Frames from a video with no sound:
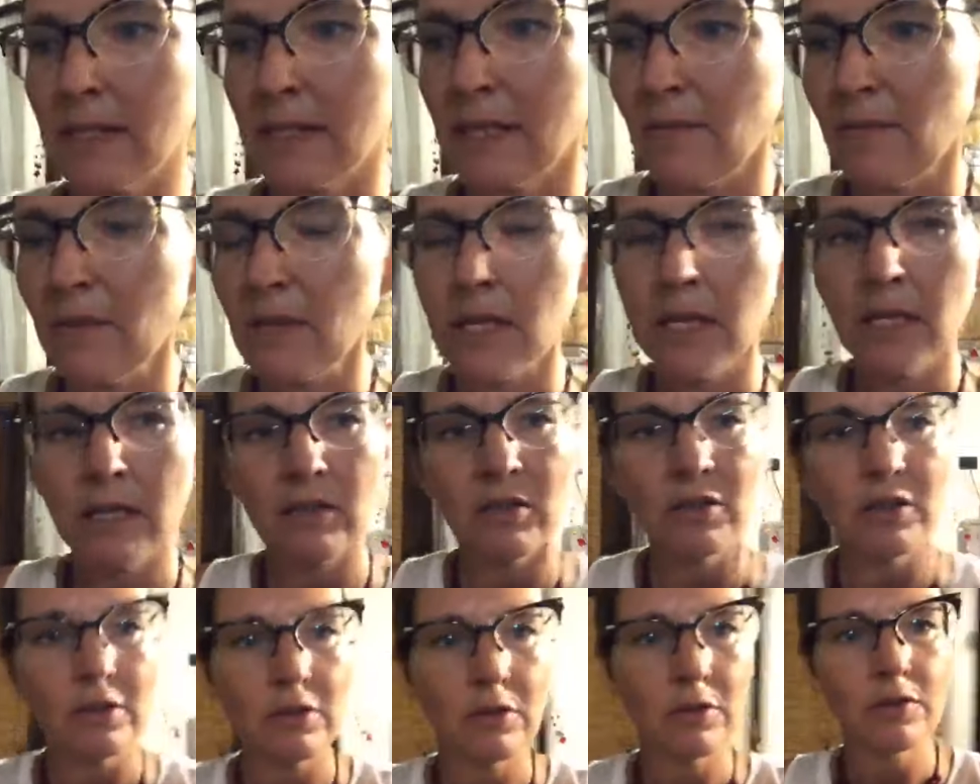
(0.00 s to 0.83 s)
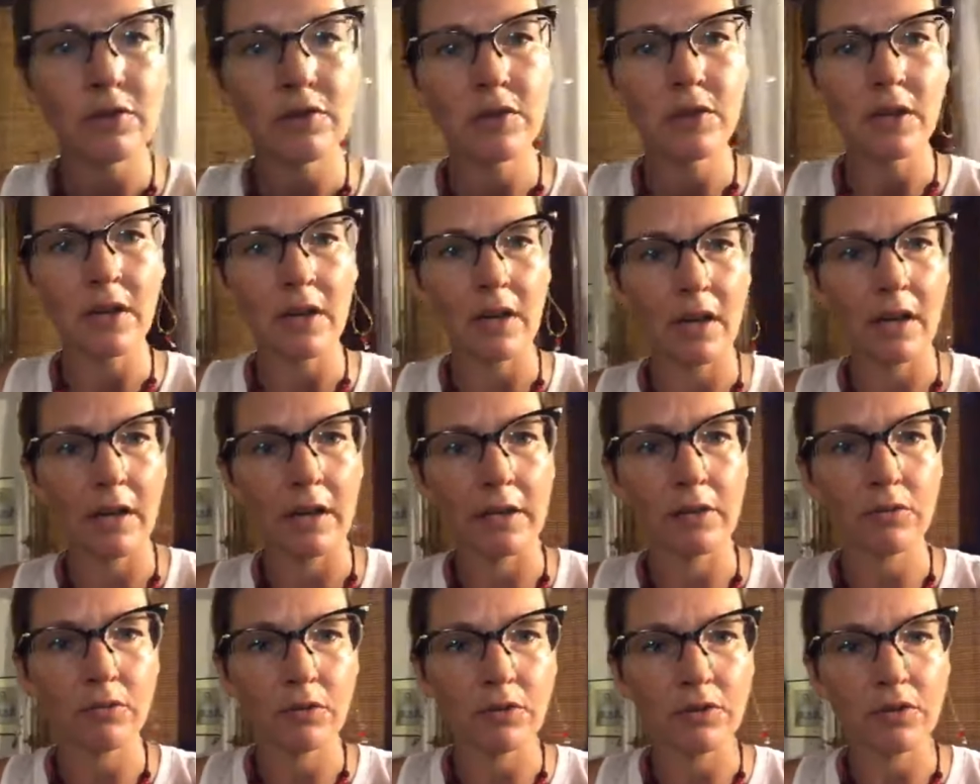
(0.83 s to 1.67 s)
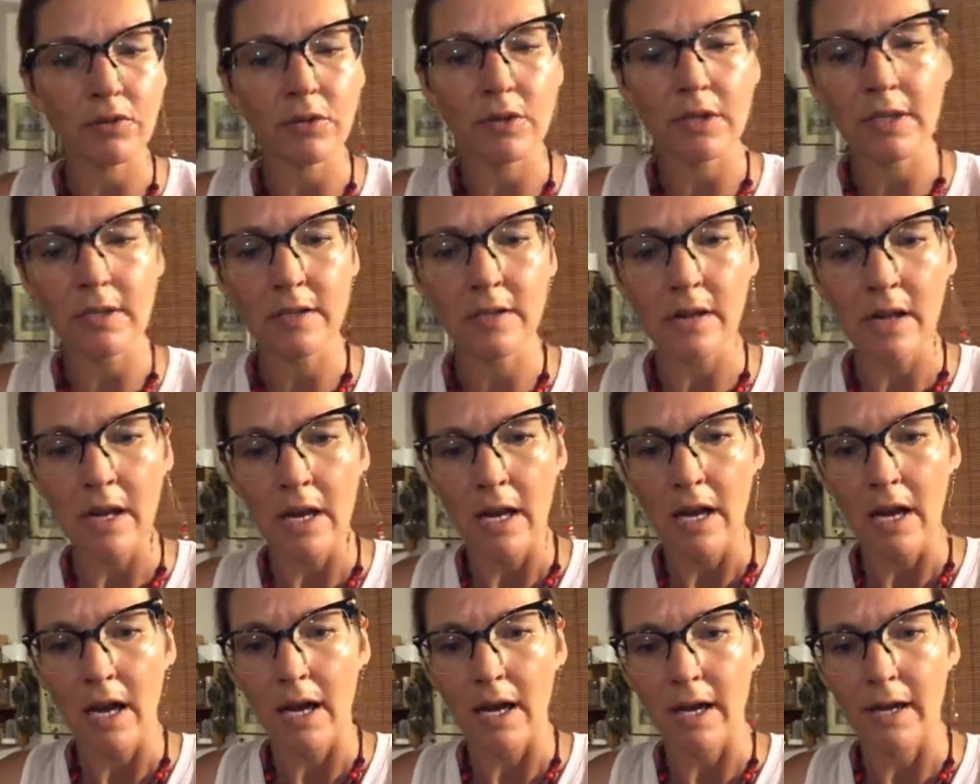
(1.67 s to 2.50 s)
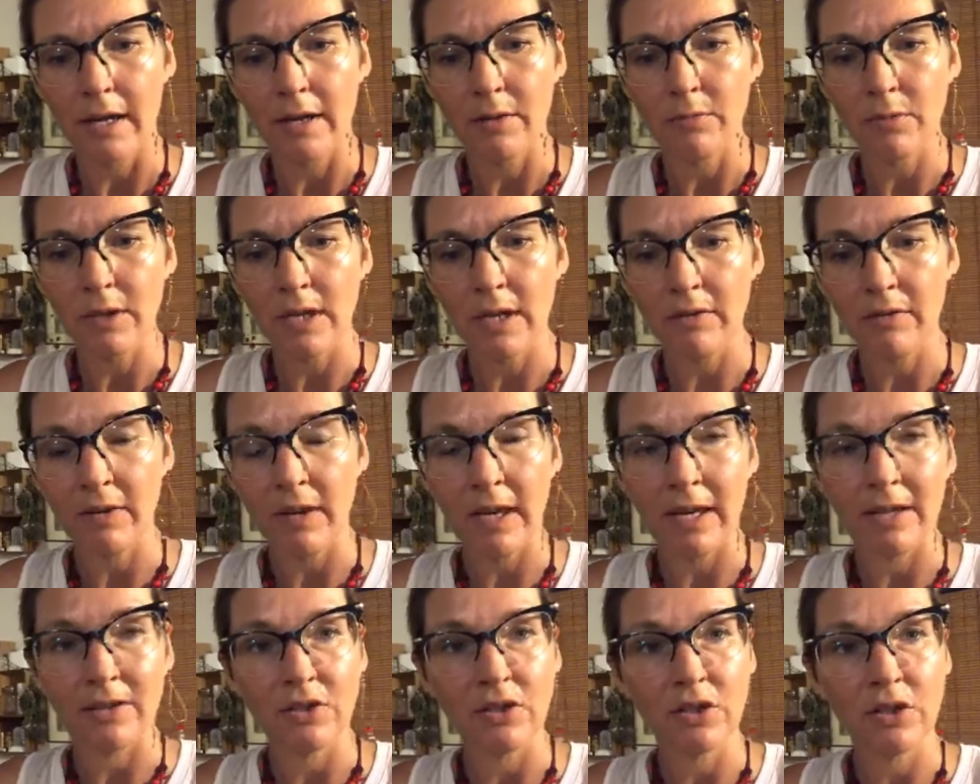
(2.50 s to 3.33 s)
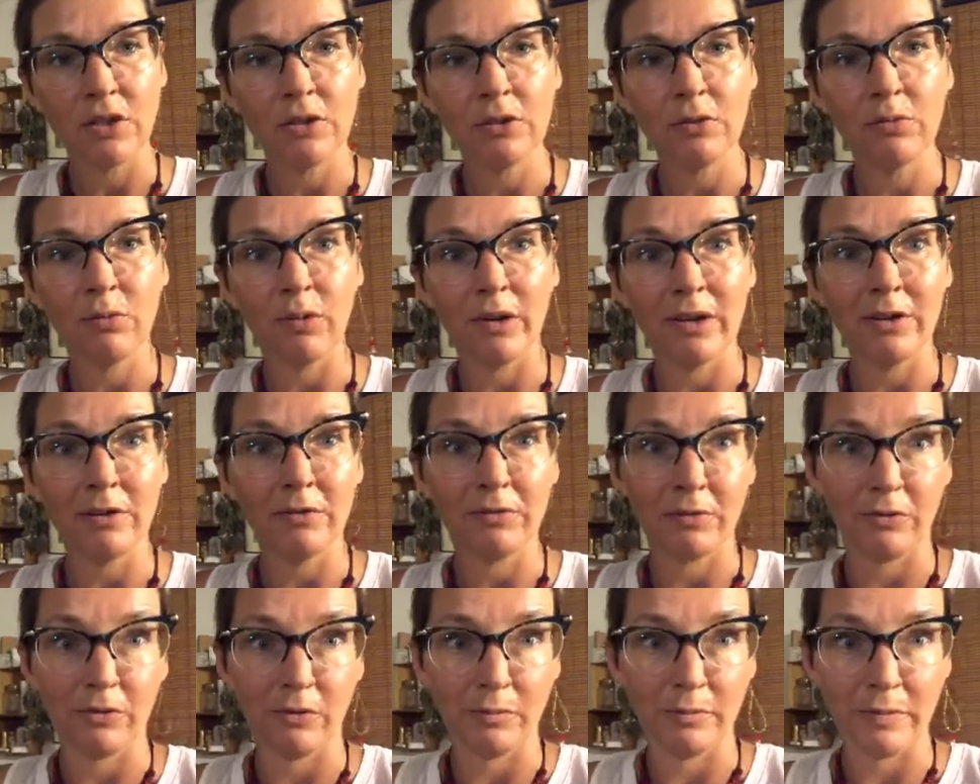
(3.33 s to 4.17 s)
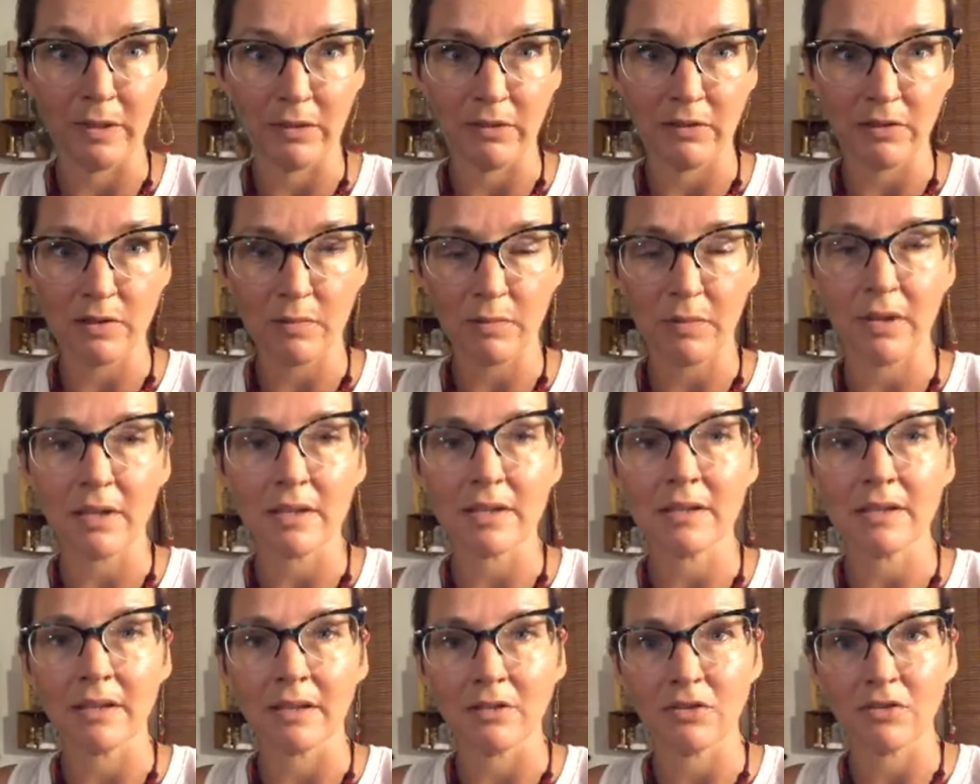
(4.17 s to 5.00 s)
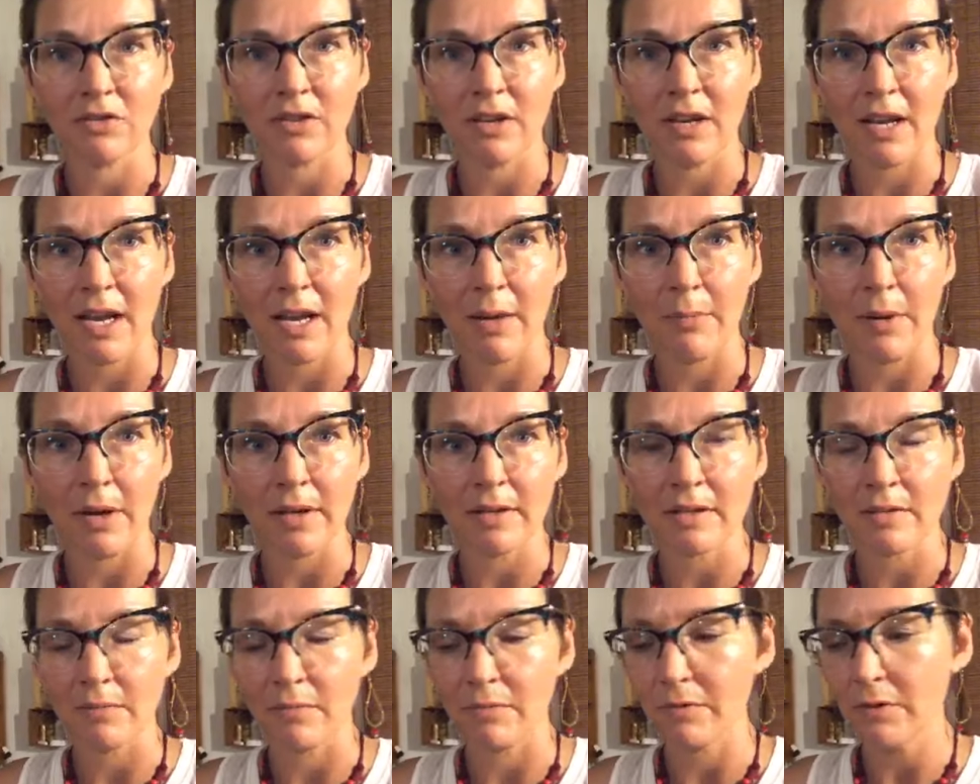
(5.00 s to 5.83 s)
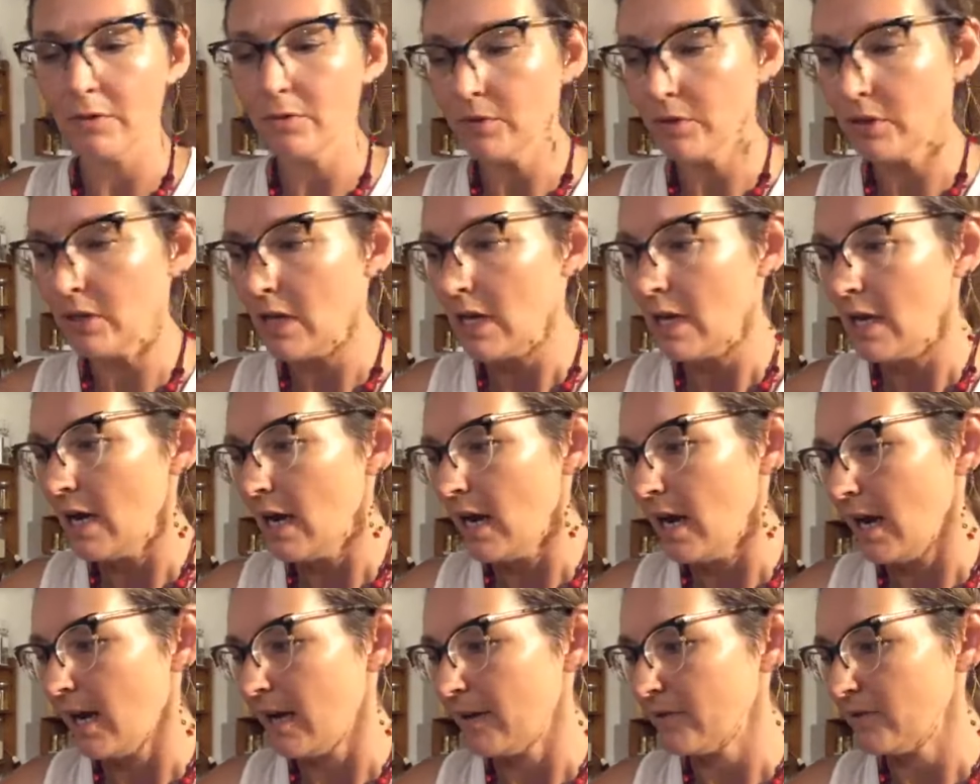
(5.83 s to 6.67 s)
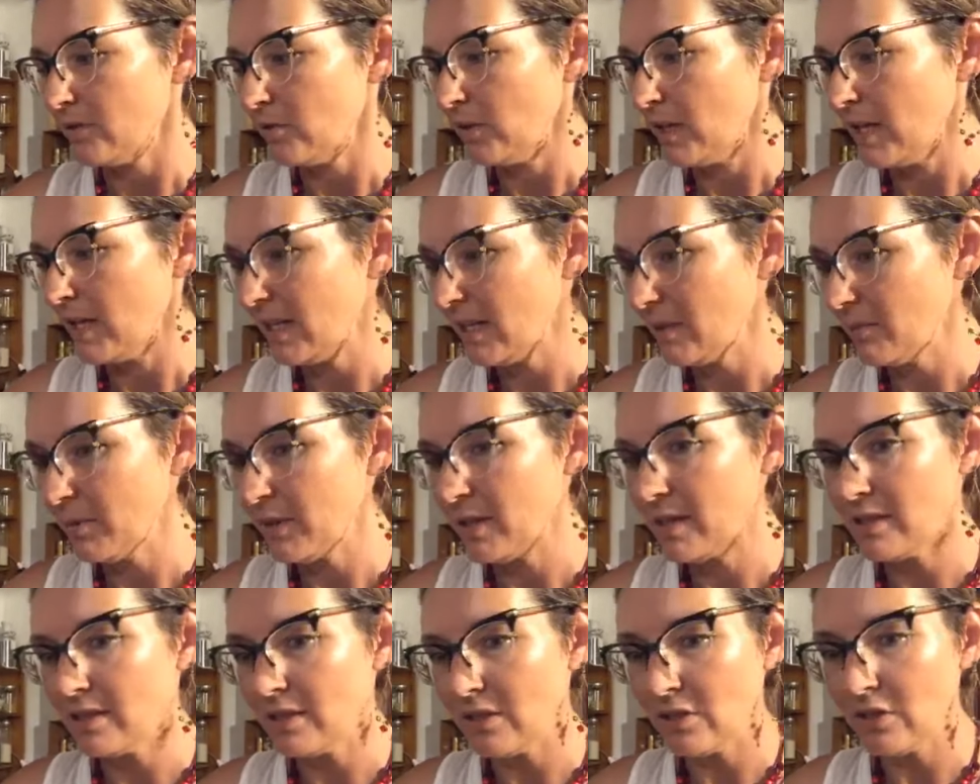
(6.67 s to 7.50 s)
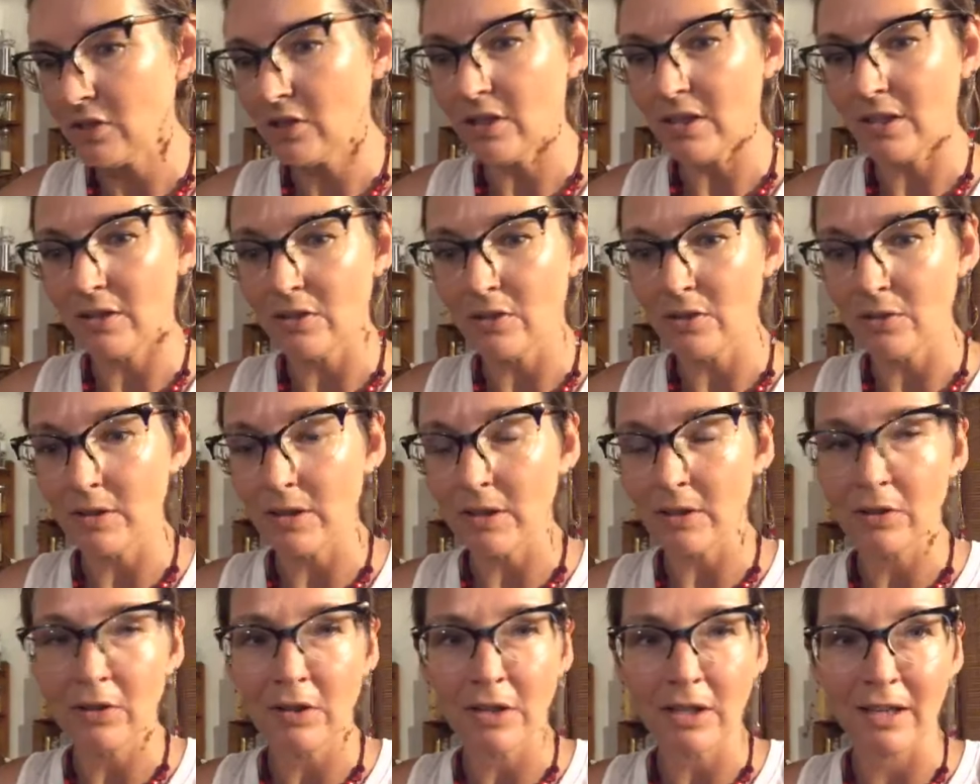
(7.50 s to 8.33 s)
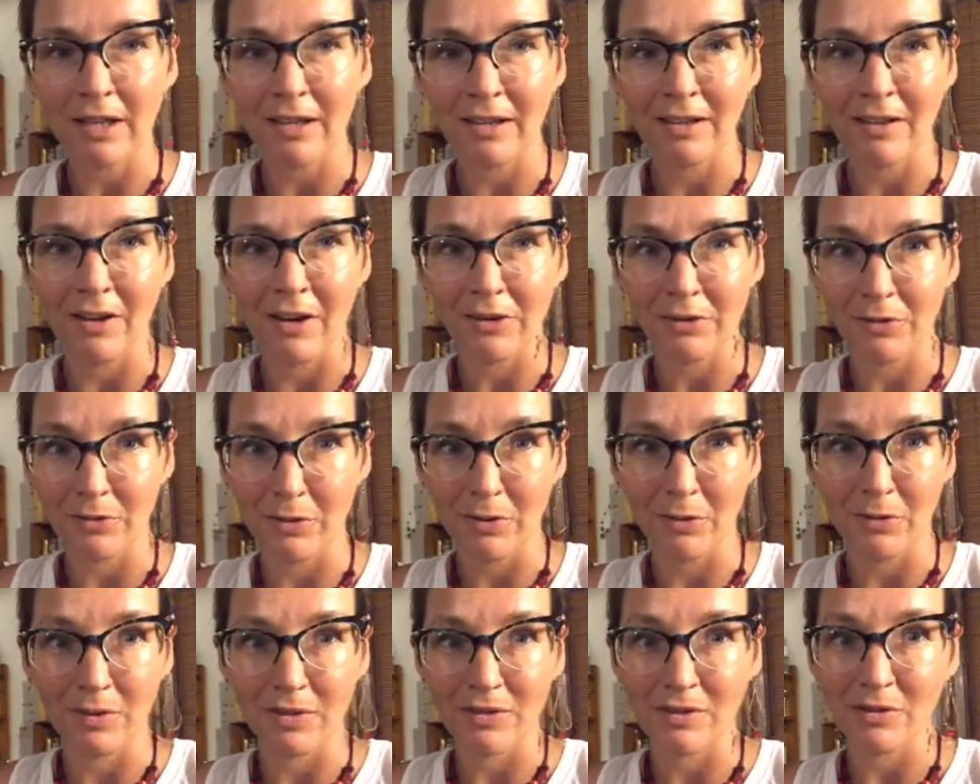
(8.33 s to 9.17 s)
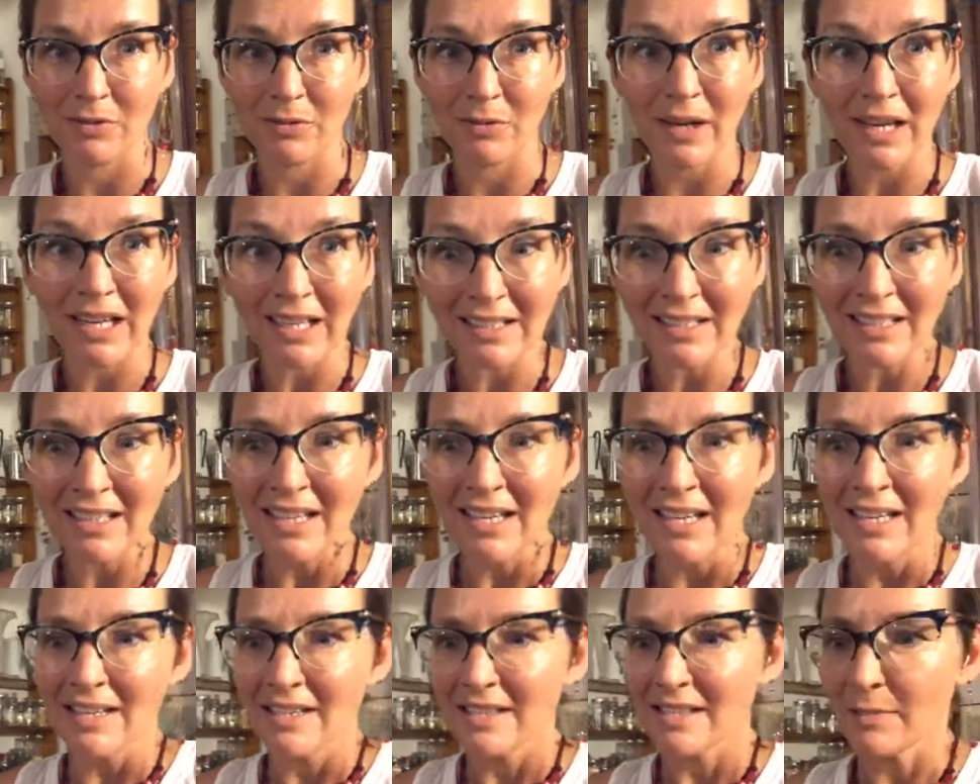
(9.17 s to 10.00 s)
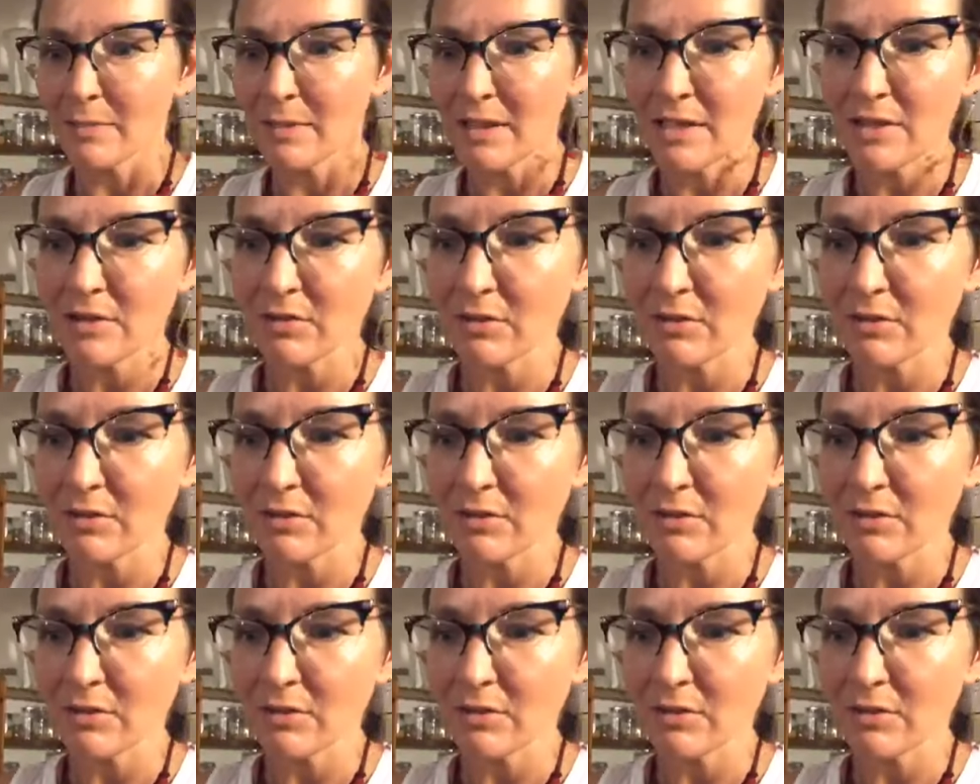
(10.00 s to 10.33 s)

70 euros on groceries, and we have had 2 wonderful meals plus lunch today. I bought some fruit. So getting a place to cook and doing cooking on your own is great. Some of these